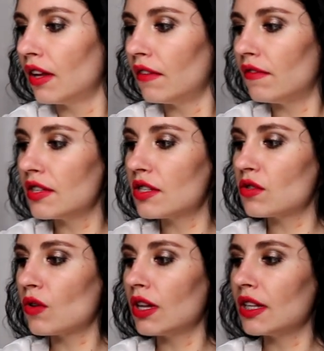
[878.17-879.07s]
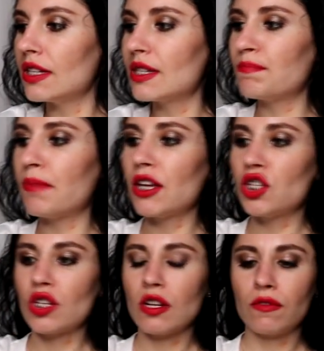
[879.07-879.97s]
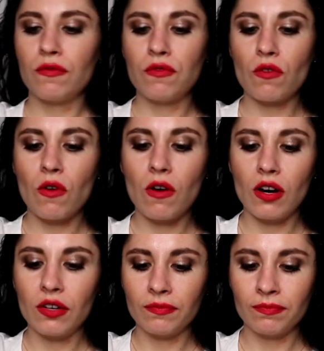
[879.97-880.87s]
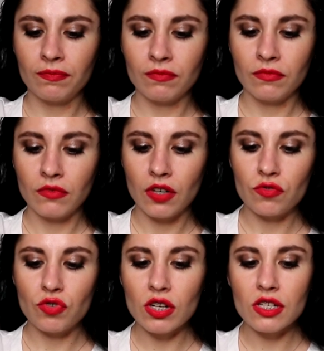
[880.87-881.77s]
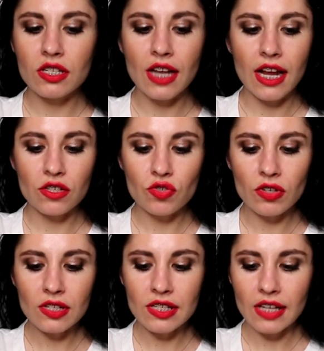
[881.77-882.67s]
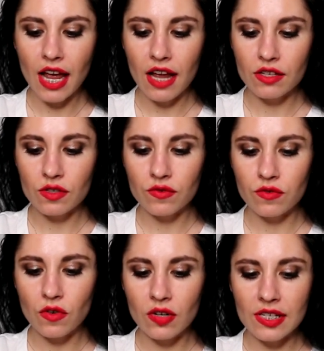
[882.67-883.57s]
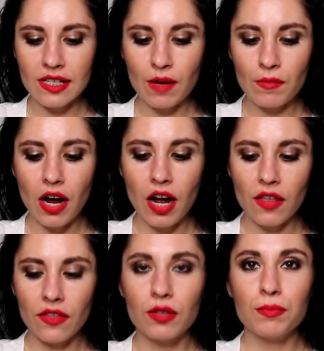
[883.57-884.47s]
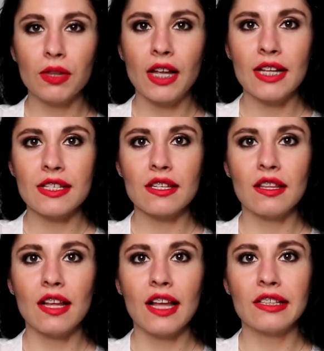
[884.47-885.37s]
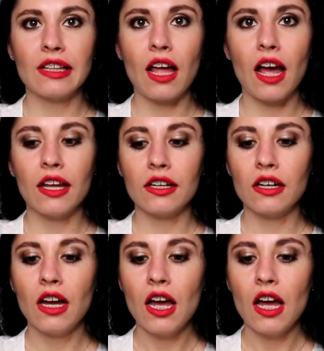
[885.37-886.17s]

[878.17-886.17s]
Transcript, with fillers: This soil is special for rhododendrons and for some other plants that like